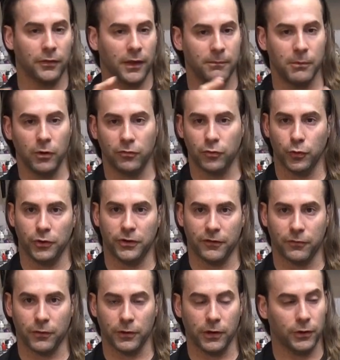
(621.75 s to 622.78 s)
They moved to a
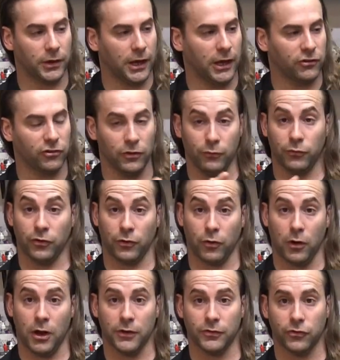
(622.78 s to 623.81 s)
different location that was
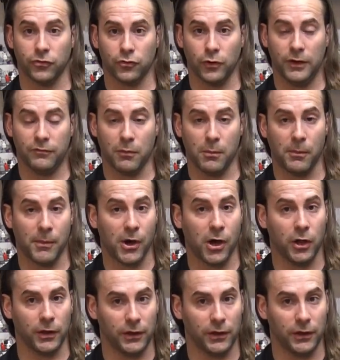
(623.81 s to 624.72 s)
across the street from a mall,